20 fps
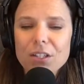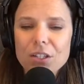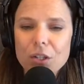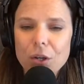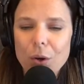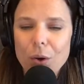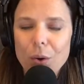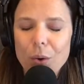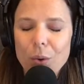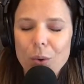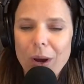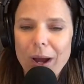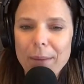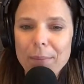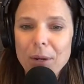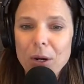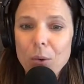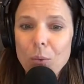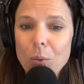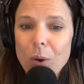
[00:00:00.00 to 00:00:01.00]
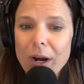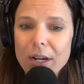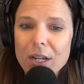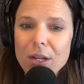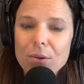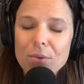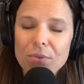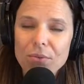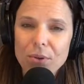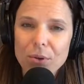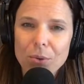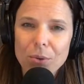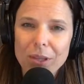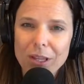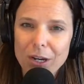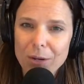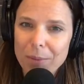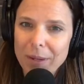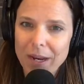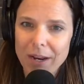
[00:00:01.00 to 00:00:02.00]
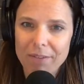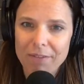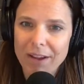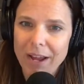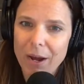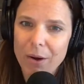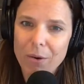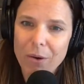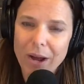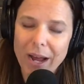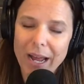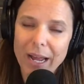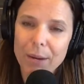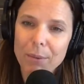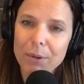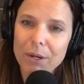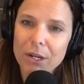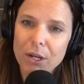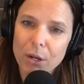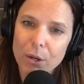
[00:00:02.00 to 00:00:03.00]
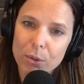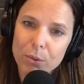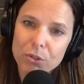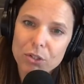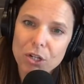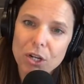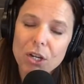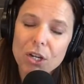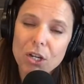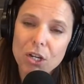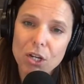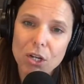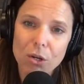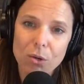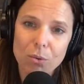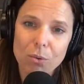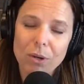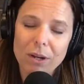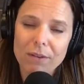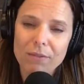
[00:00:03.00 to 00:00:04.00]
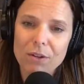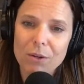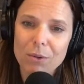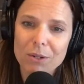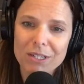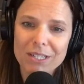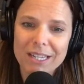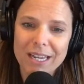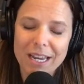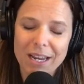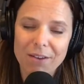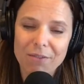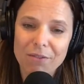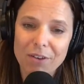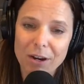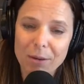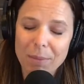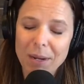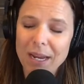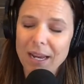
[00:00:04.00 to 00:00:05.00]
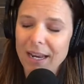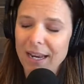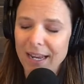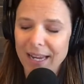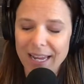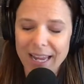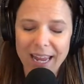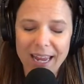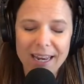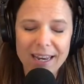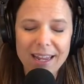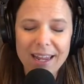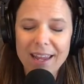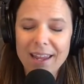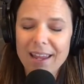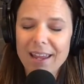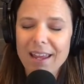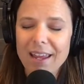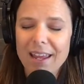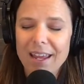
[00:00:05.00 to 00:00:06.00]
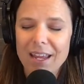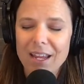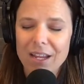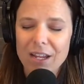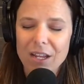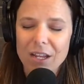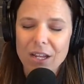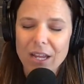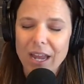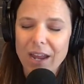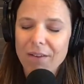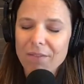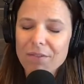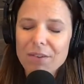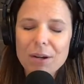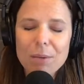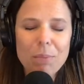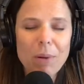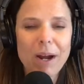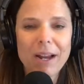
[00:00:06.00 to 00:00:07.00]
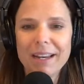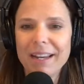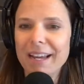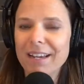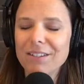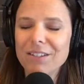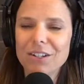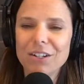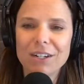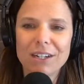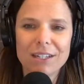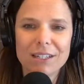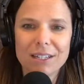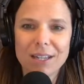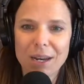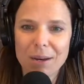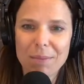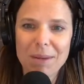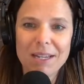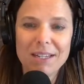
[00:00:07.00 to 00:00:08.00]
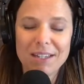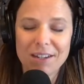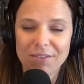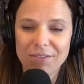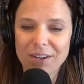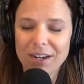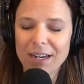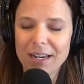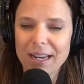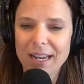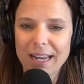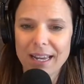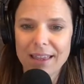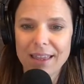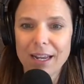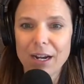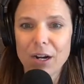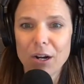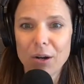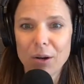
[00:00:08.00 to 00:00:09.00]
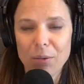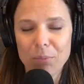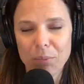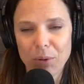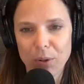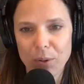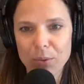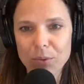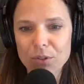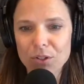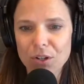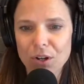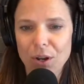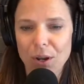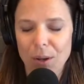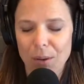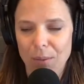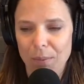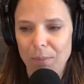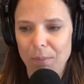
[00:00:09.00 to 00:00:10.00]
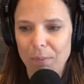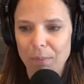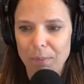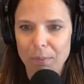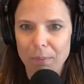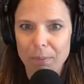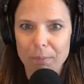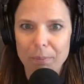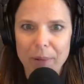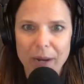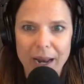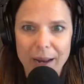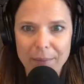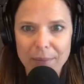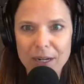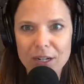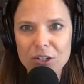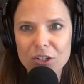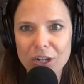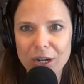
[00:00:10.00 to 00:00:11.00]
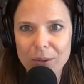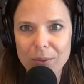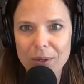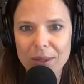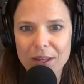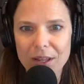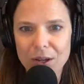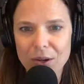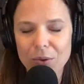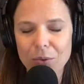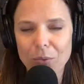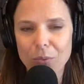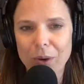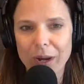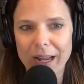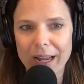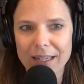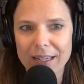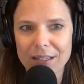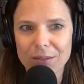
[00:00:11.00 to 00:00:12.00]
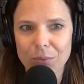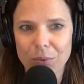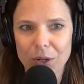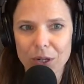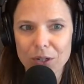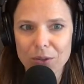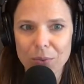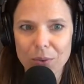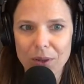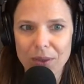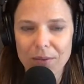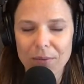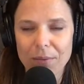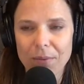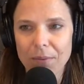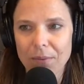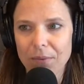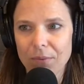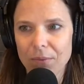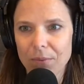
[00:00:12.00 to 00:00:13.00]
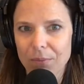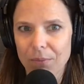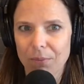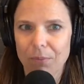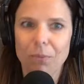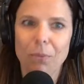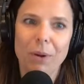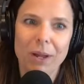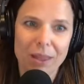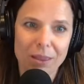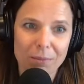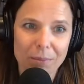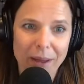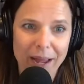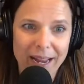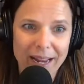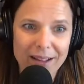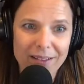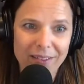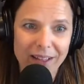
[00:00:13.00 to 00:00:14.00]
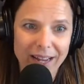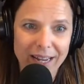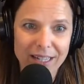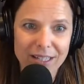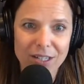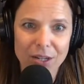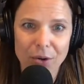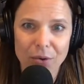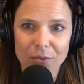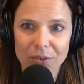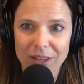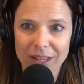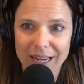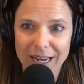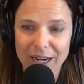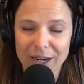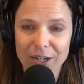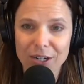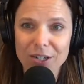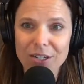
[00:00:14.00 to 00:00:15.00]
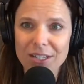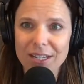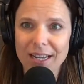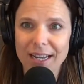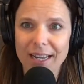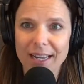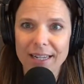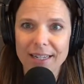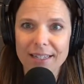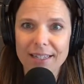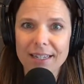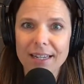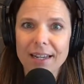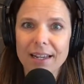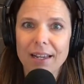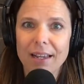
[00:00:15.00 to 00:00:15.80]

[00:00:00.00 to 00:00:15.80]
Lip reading: So I'm going to walk you through a little bit of how I would coach you if you were sitting in front of me. And again, every podcaster is going to be different in their approach, but I'm going to share with you what has worked with my clients over the years and